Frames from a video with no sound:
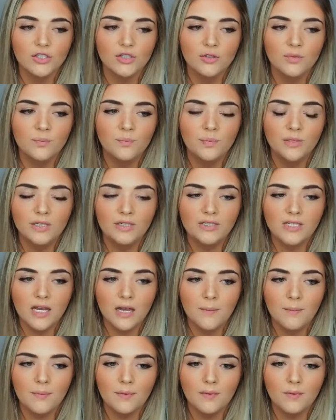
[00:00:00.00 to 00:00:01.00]
to build
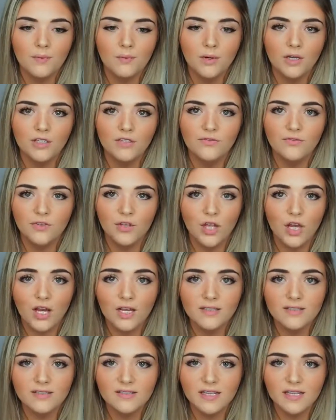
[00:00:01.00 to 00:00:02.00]
up what you've
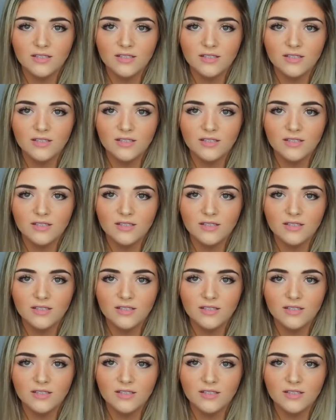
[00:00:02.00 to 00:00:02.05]
lost.